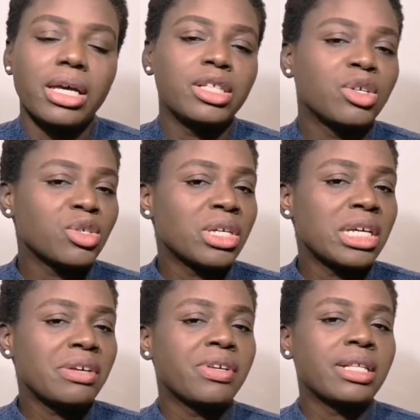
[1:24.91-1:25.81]
It also
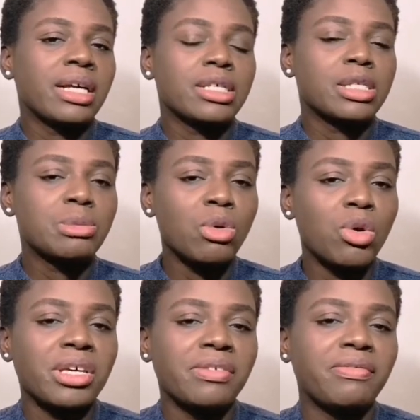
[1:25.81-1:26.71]
gives it that
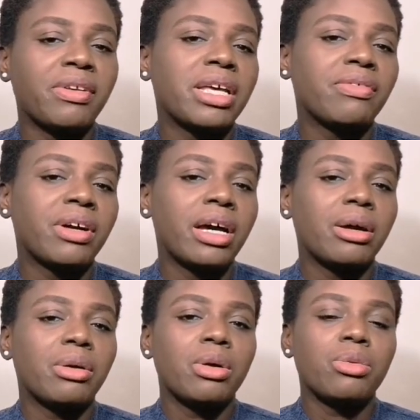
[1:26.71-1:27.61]
smoky flavor,
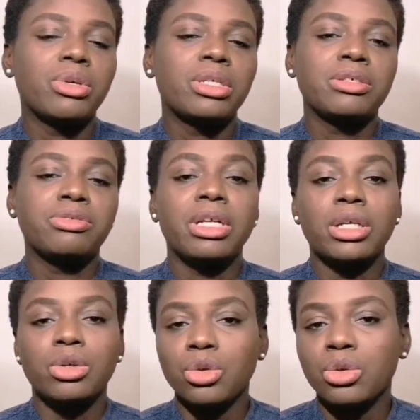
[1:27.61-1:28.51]
which is
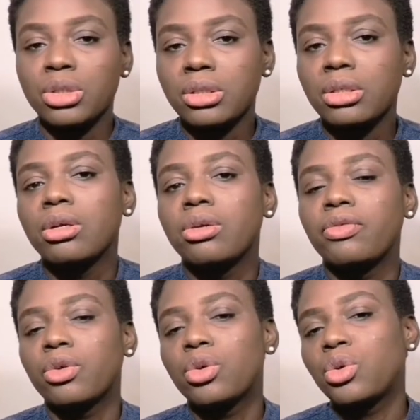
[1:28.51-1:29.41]
really good
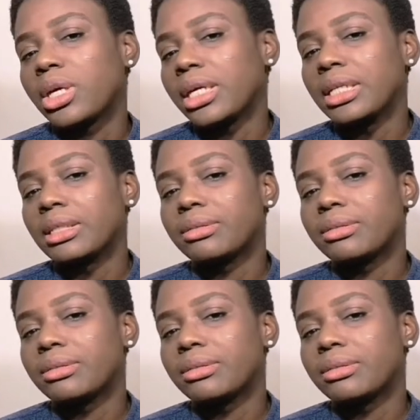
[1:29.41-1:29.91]
for cooking.